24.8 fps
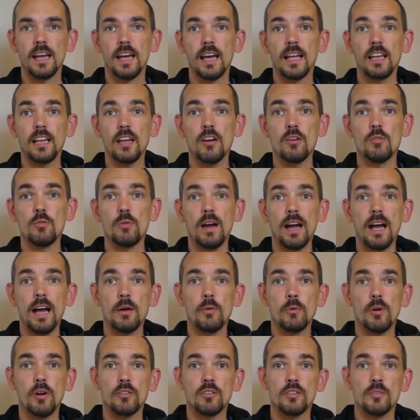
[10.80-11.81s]
Hello
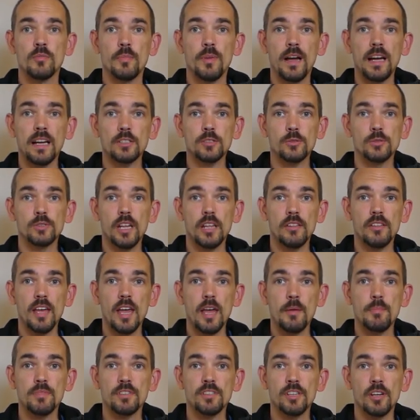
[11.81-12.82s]
and welcome back to another
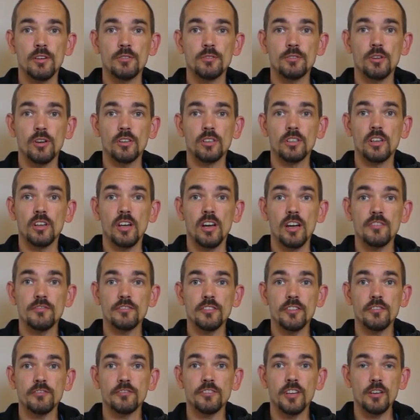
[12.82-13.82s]
episode on Life
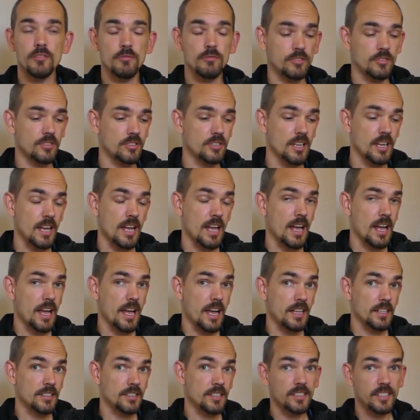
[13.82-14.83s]
Afloat.
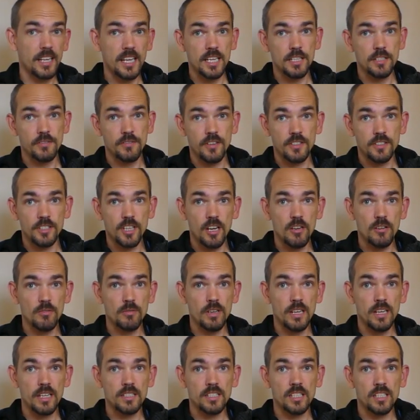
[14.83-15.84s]
Today's
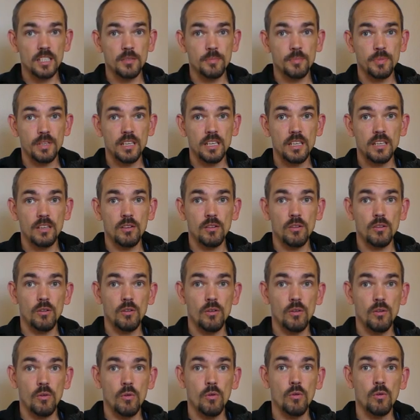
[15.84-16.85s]
video is going to be
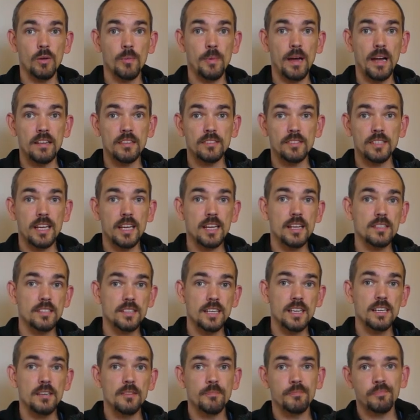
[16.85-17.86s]
all about
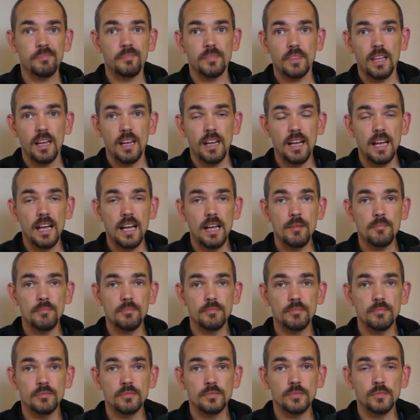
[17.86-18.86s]
Daisy. There's
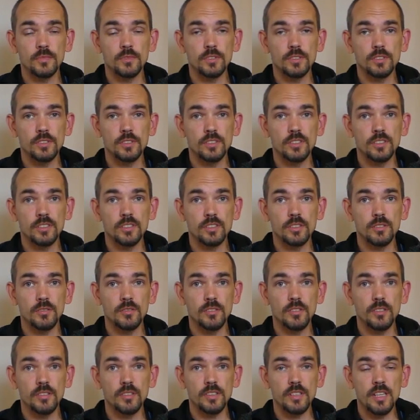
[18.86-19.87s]

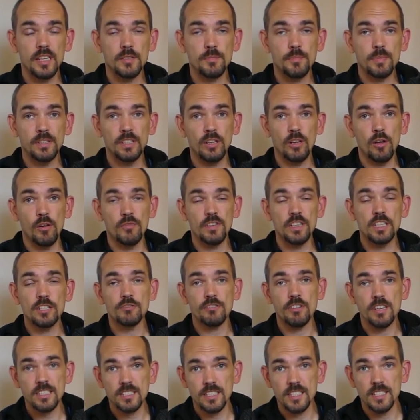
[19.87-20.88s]
been a lot of
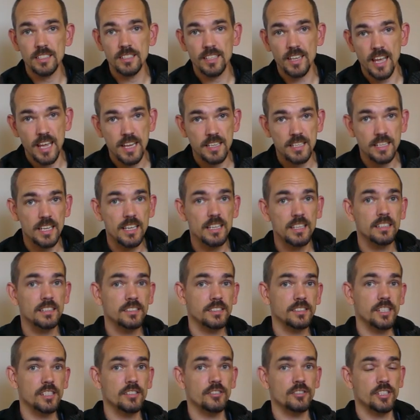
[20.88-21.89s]
interest in Daisy
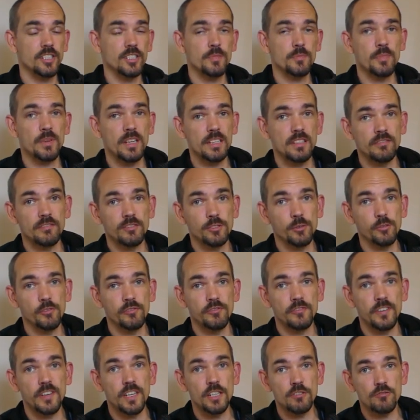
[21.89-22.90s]
since she's been
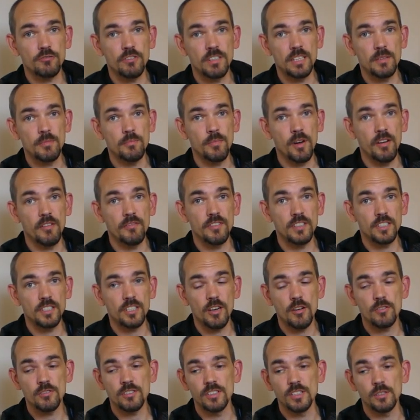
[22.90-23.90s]
sort of featuring in my
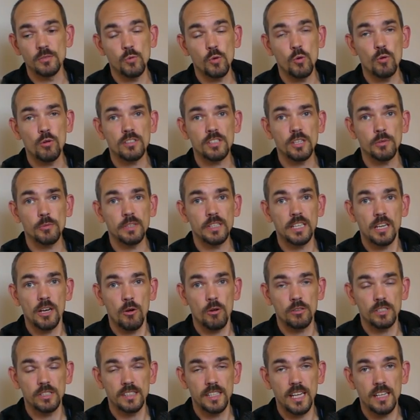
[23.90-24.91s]
videos and the walks that we go
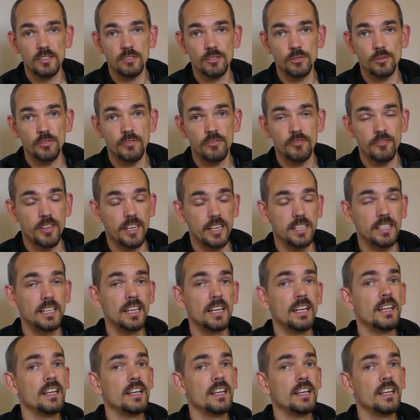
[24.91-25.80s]
on and that sort of thing.